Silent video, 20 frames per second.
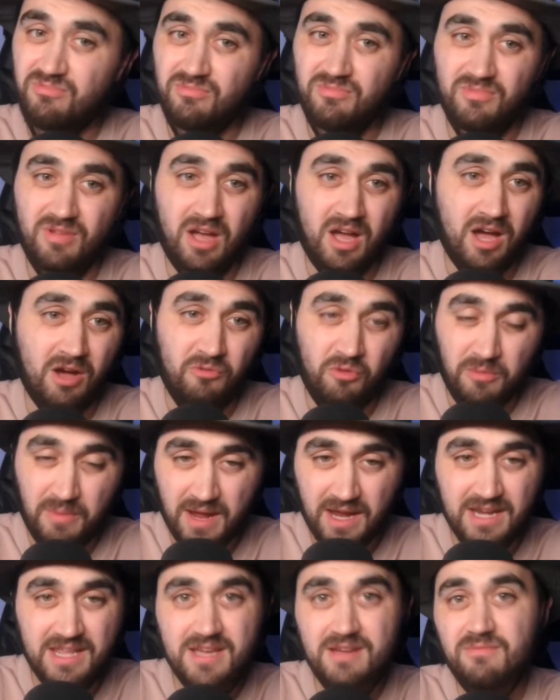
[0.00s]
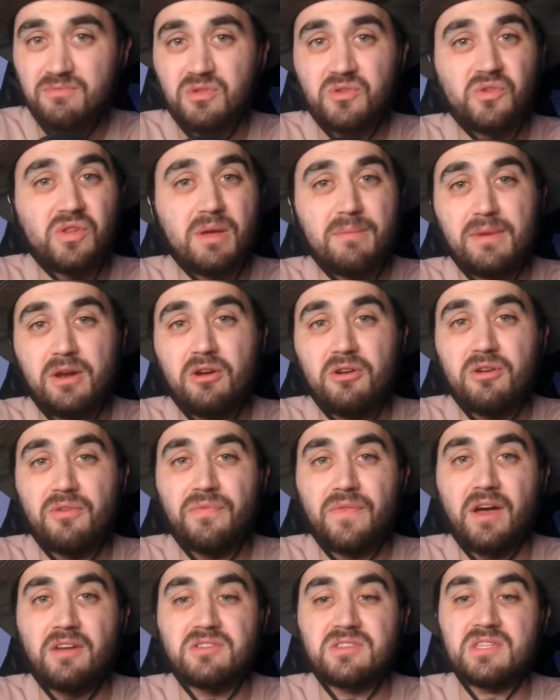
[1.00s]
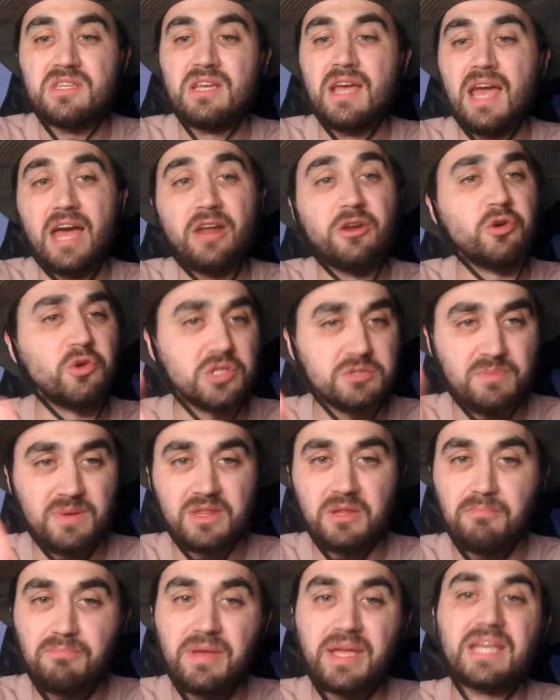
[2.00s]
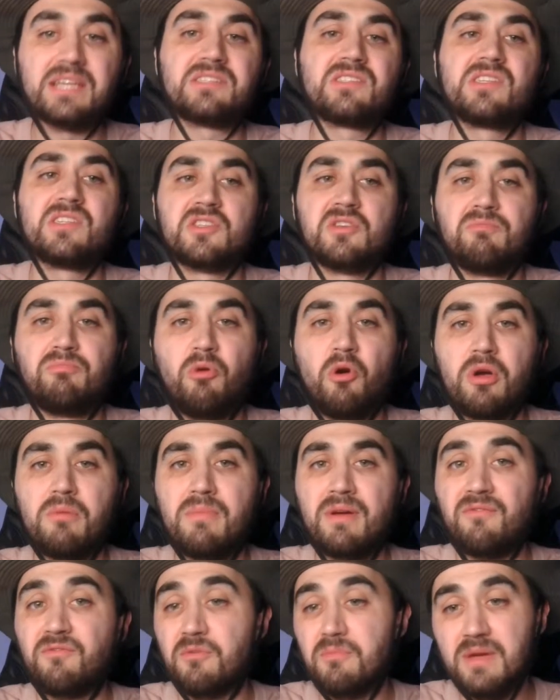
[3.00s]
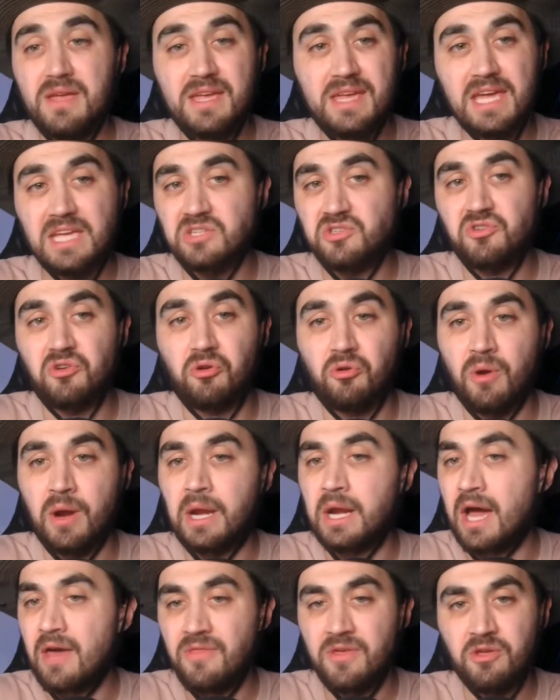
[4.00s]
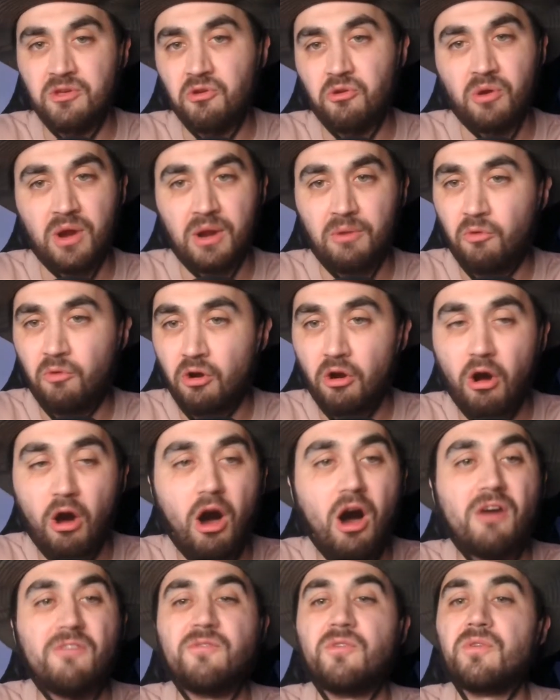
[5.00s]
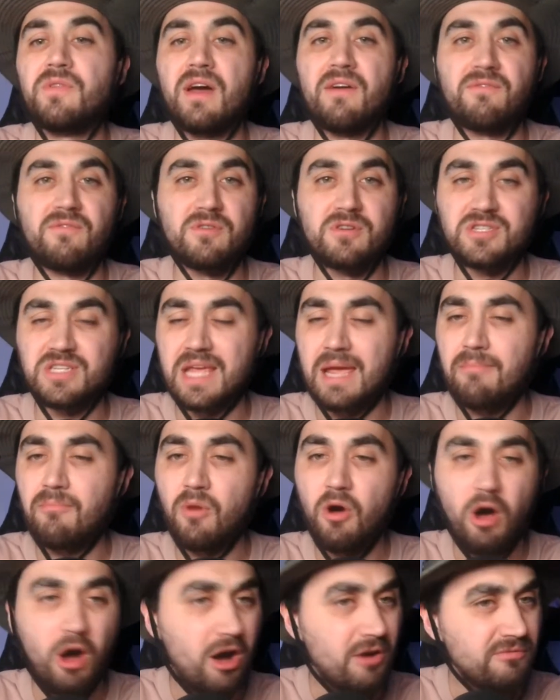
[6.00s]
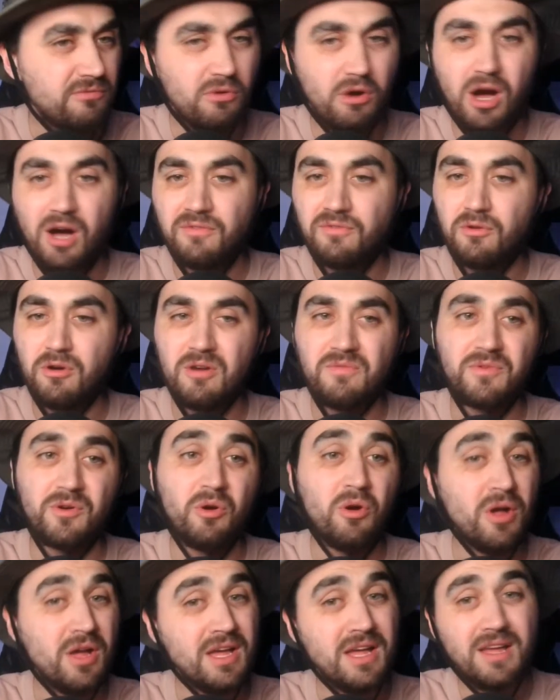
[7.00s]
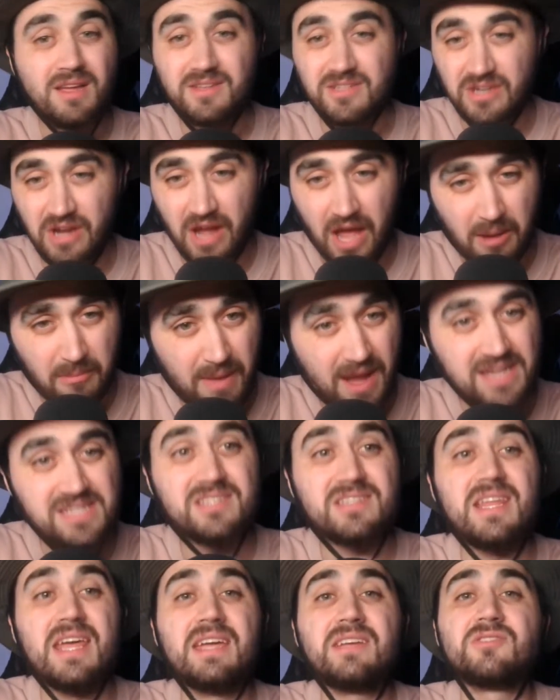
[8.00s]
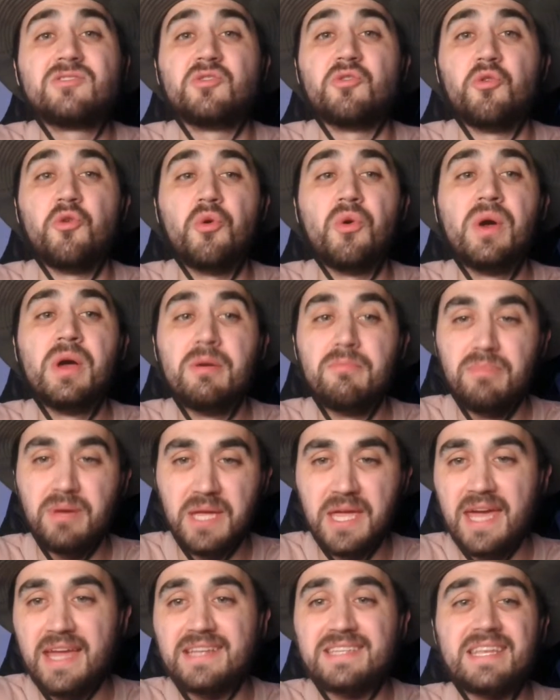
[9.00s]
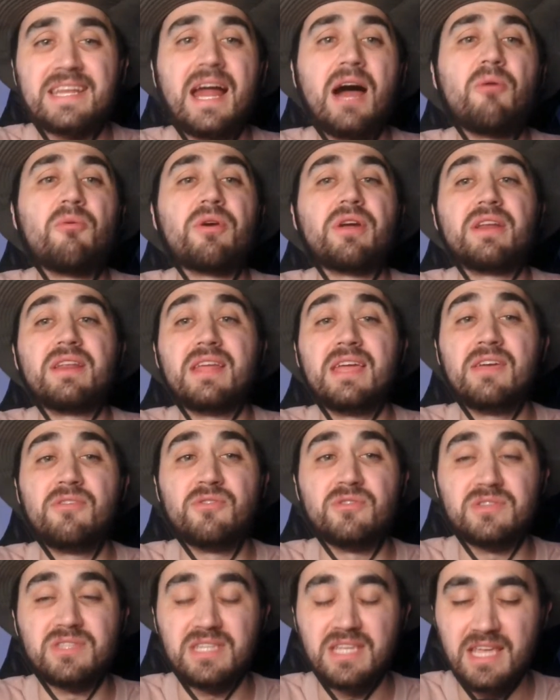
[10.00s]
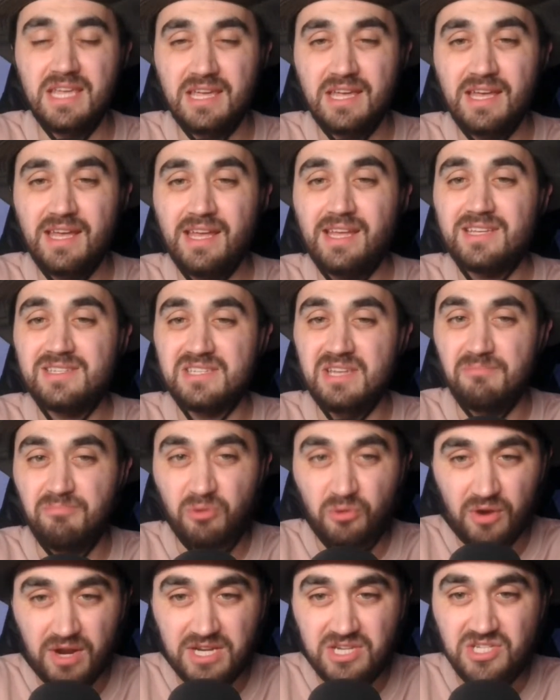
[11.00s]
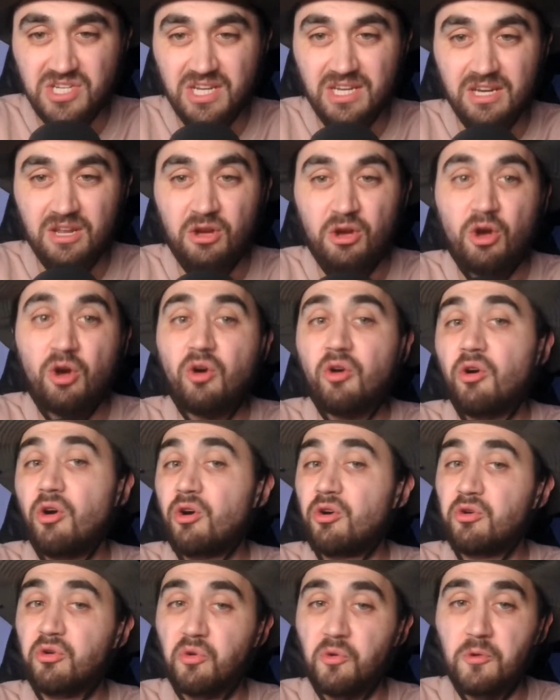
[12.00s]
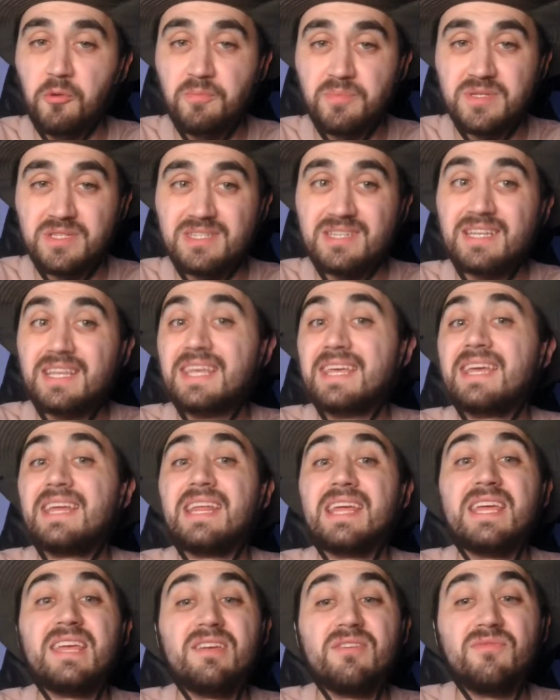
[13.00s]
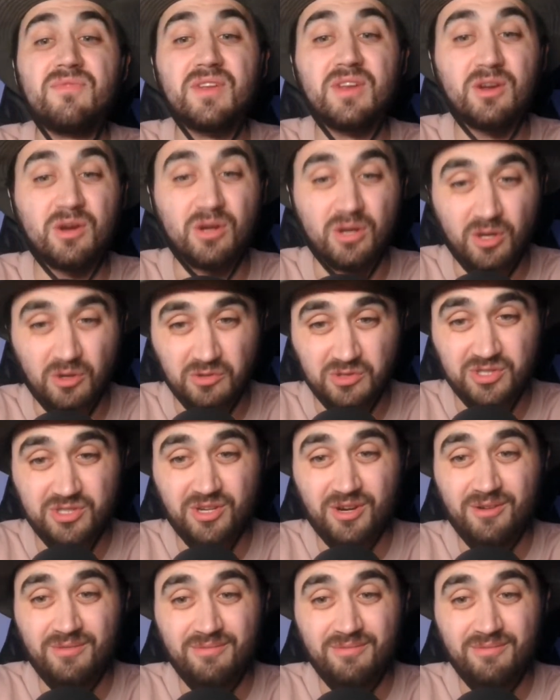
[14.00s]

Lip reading: Romania? You let me know your thoughts. And who has been the biggest disappointment? For me, it's Ukraine. I think Ukraine were awful in that first game. Awful. So now match day 2 begins. And now we're going to either see separation or groups get even closer.